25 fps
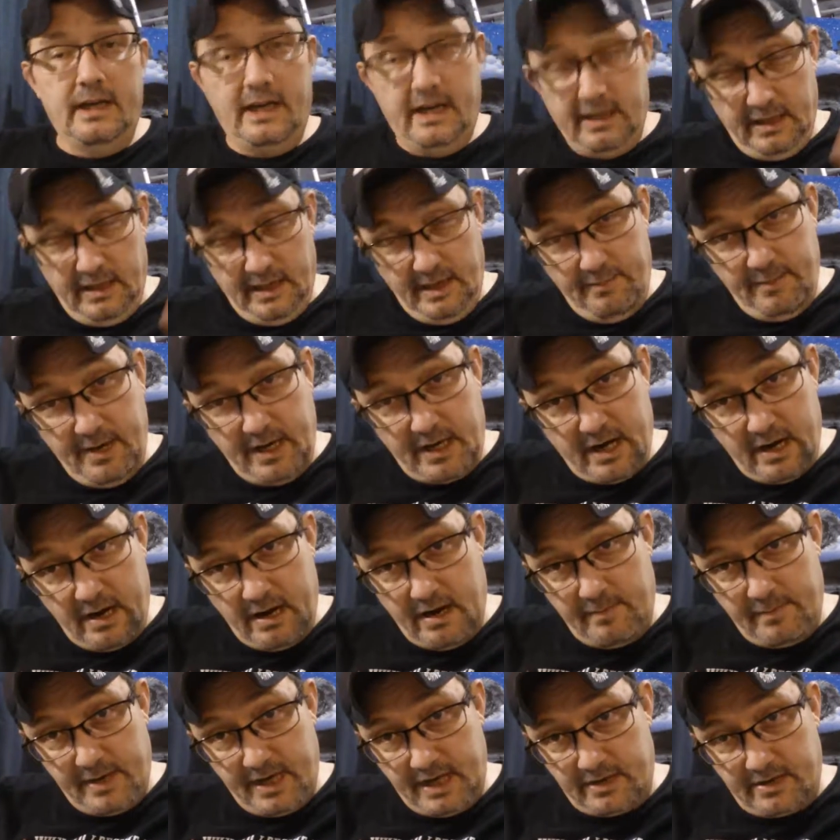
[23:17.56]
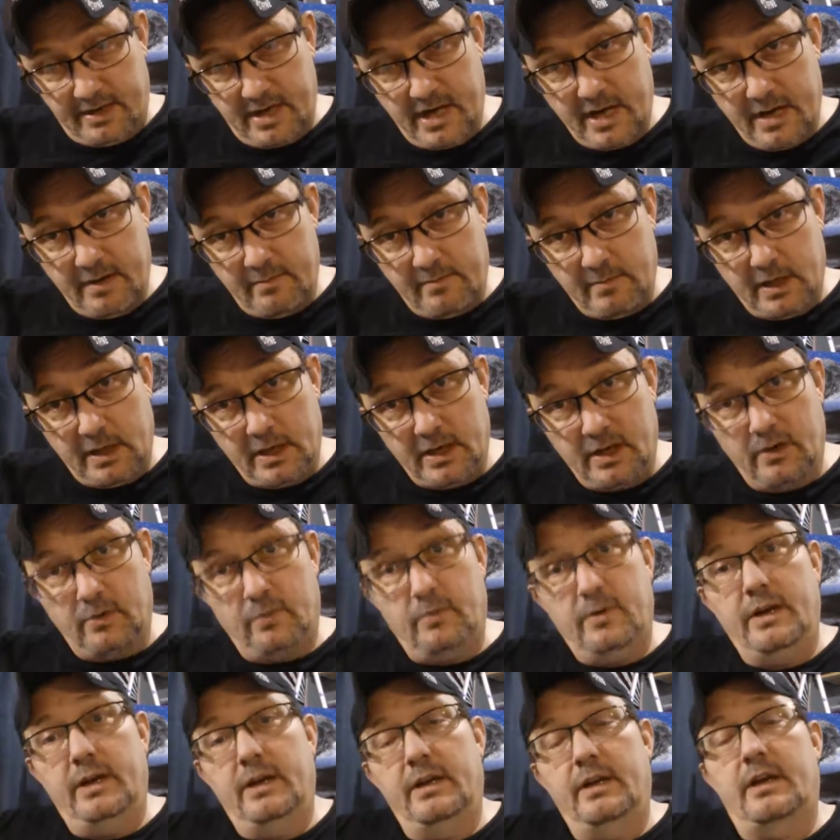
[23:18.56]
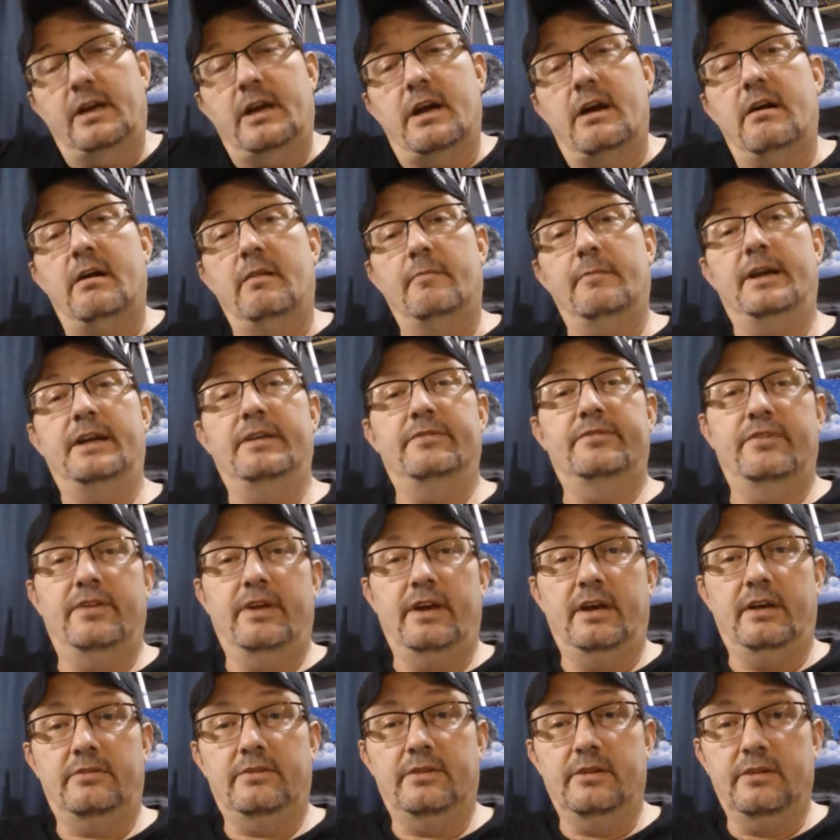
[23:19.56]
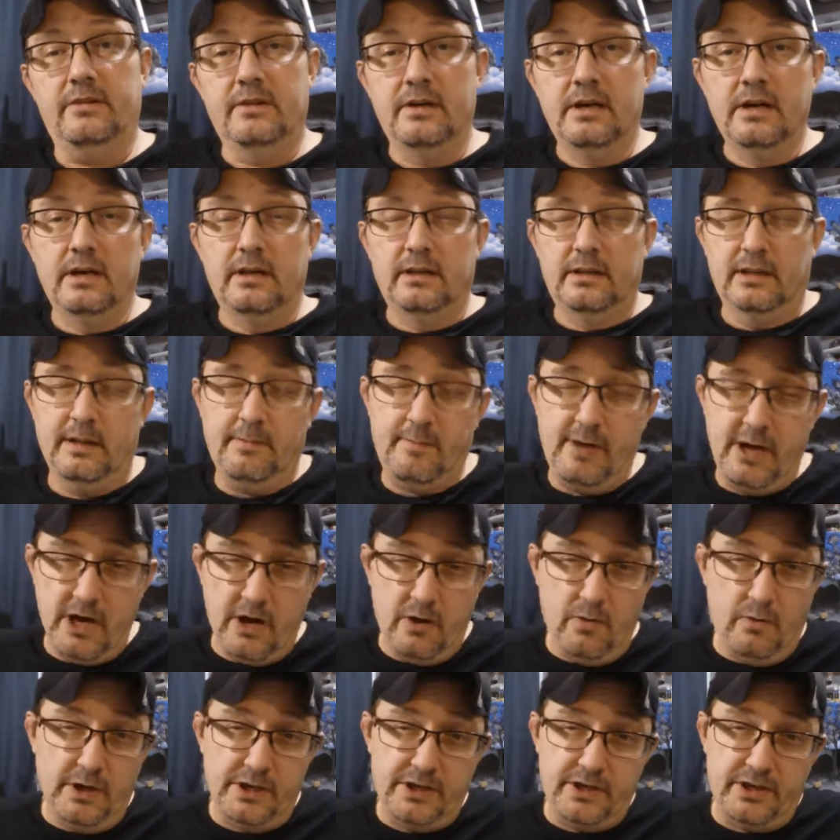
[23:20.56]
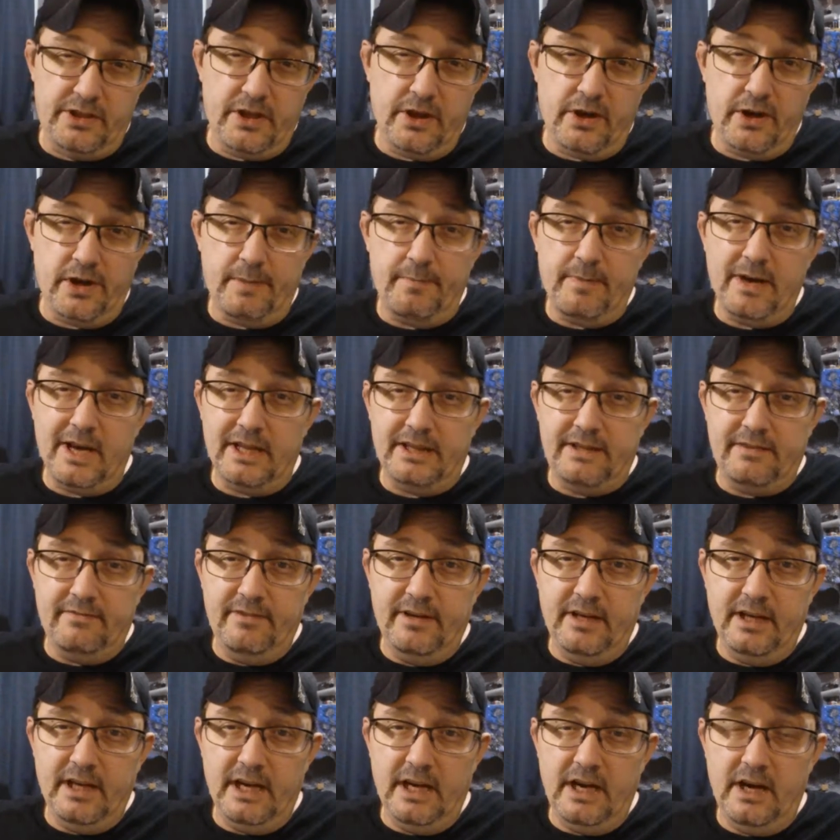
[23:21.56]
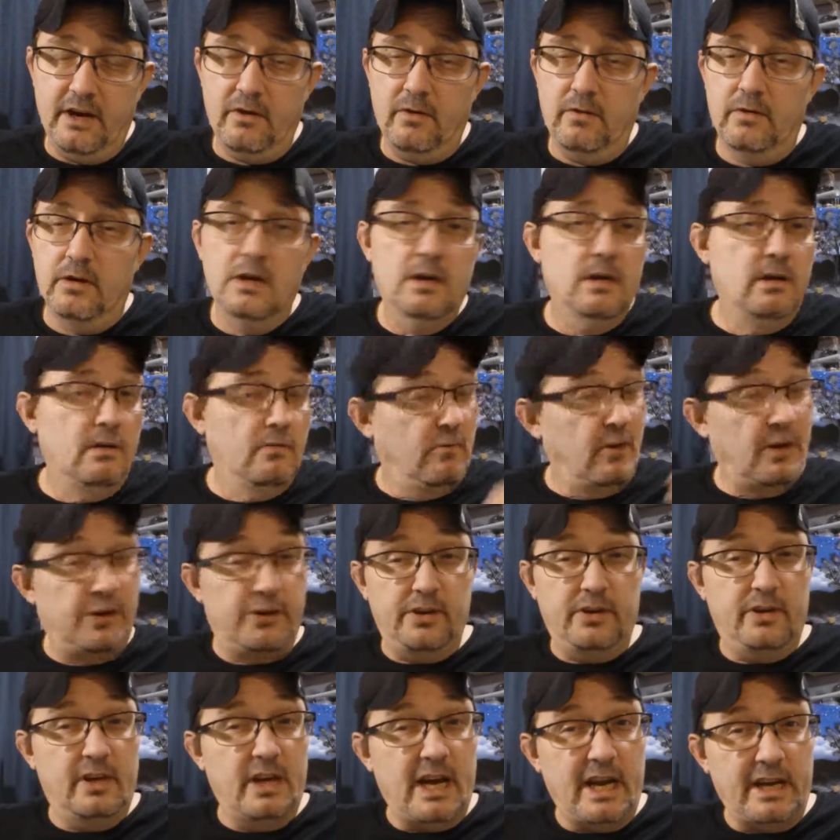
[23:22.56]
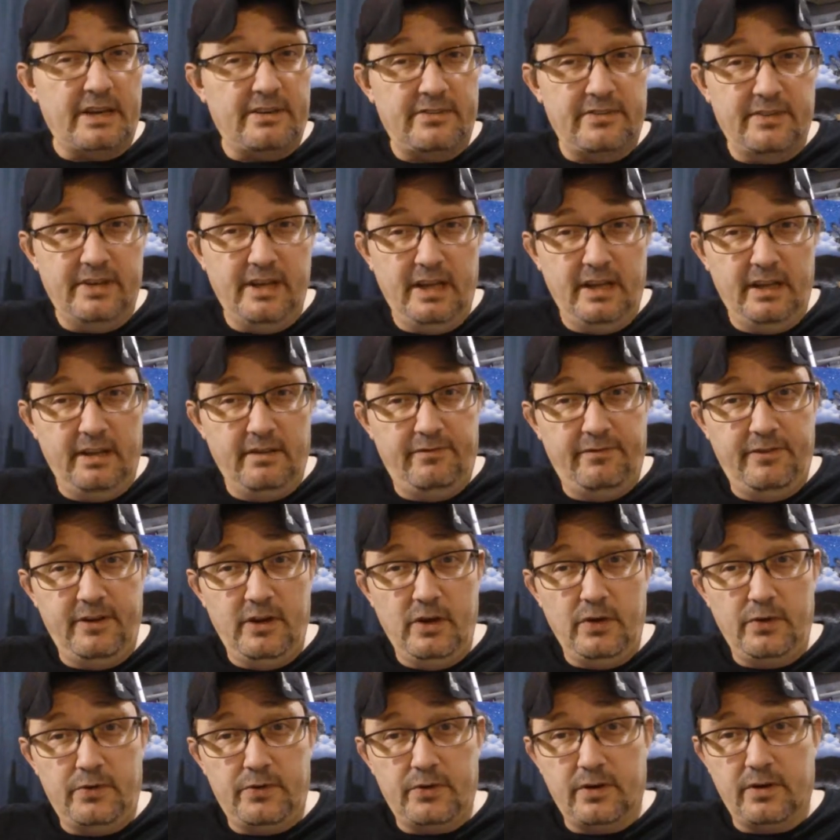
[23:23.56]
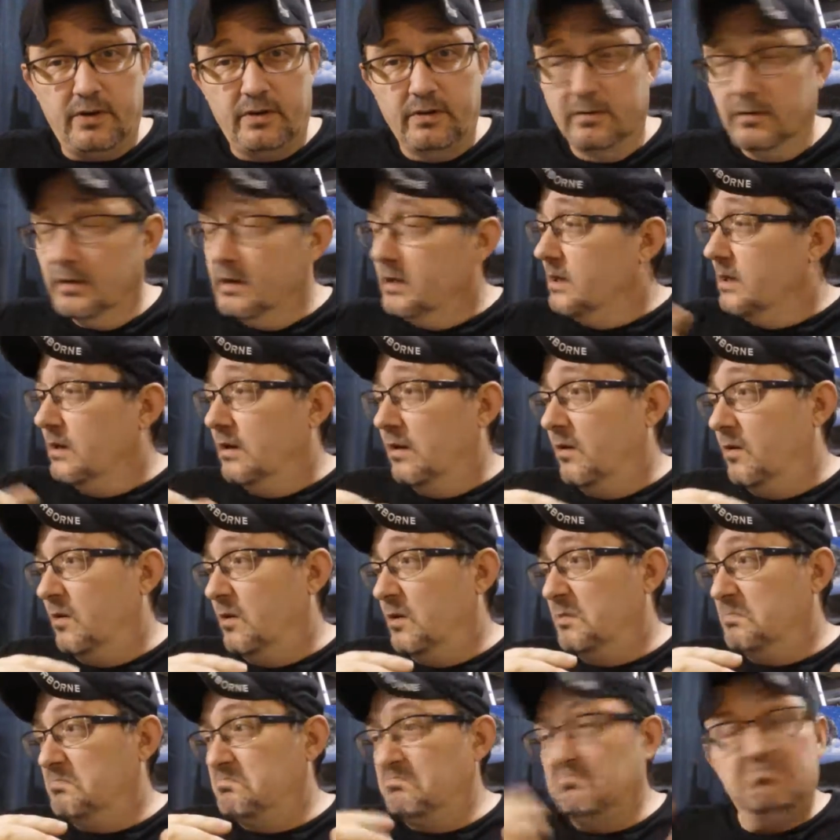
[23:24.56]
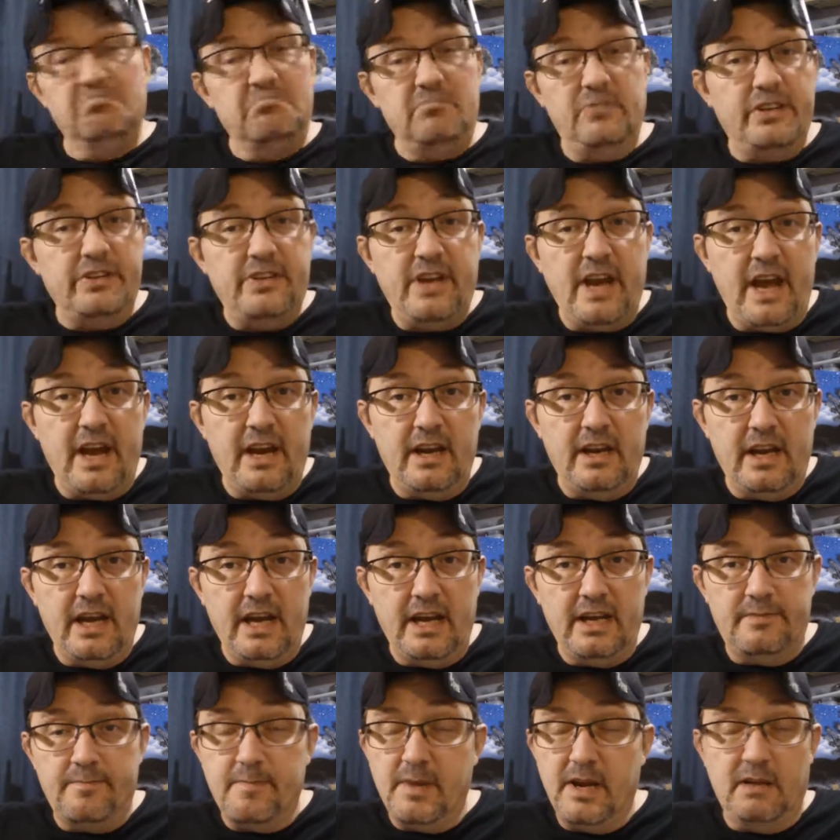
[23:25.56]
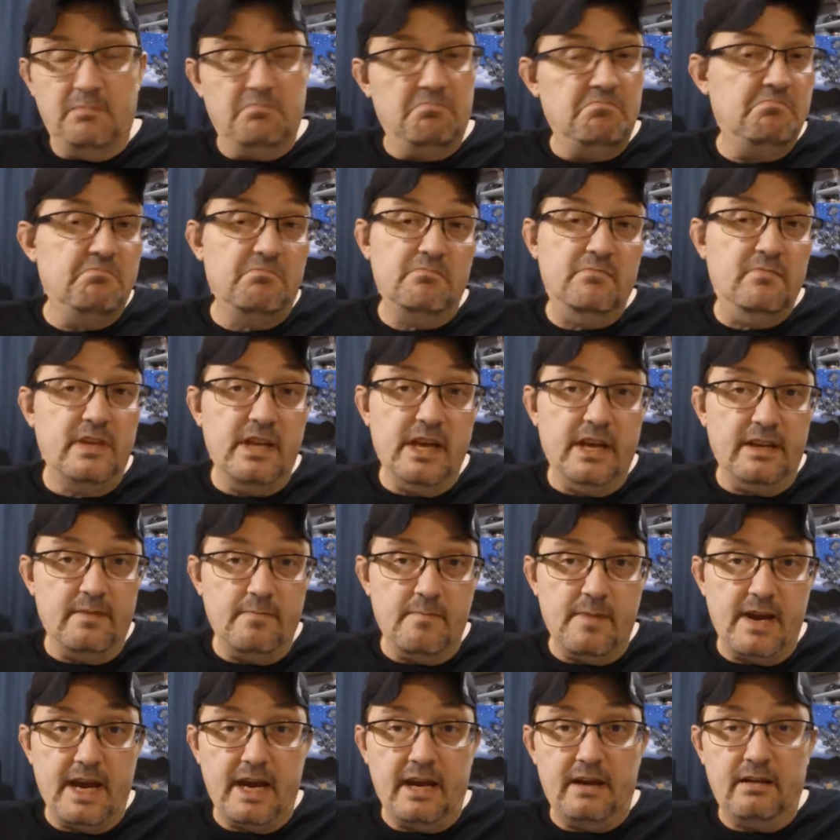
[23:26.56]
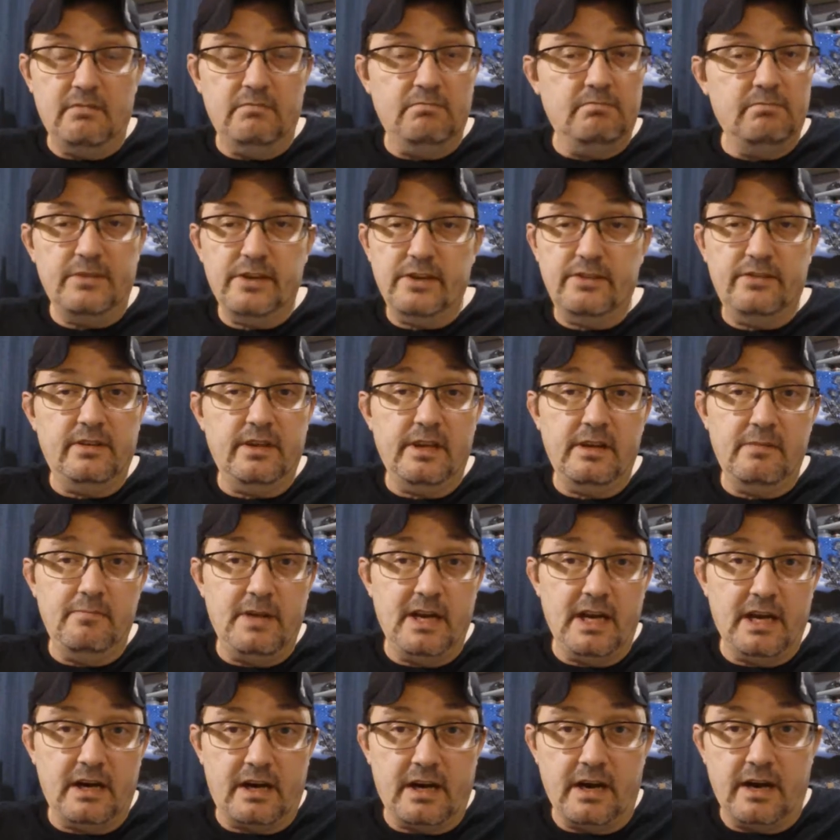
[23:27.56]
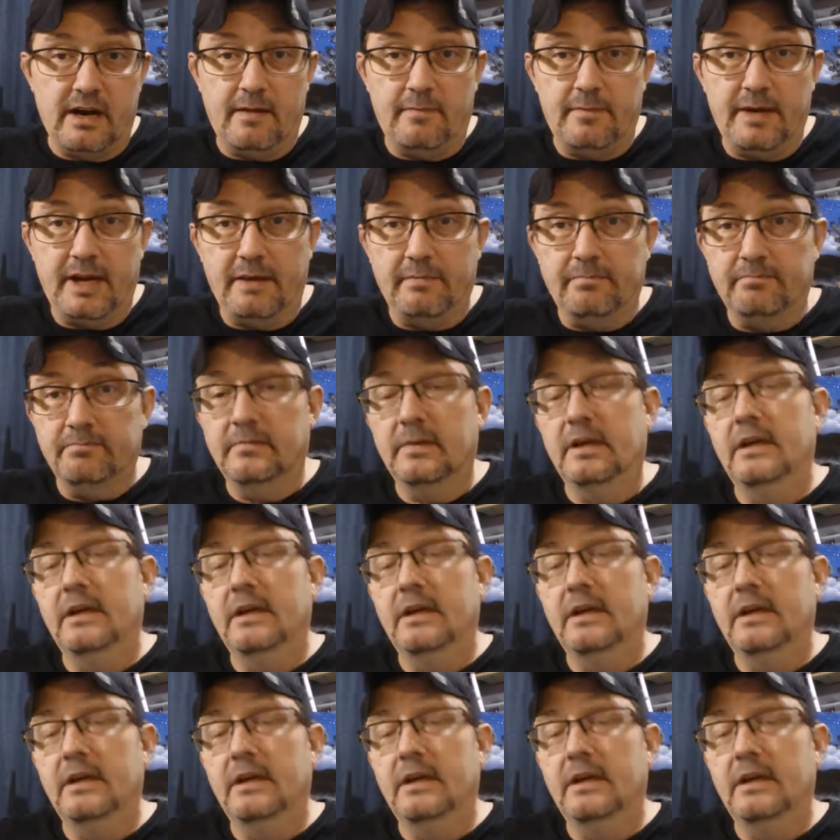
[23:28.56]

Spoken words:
And leave me comments down below in the comment section. Let me know what you thought about the video, what you'd like to see in the future, or just how your day's been. Doesn't matter. Just leave me a comment.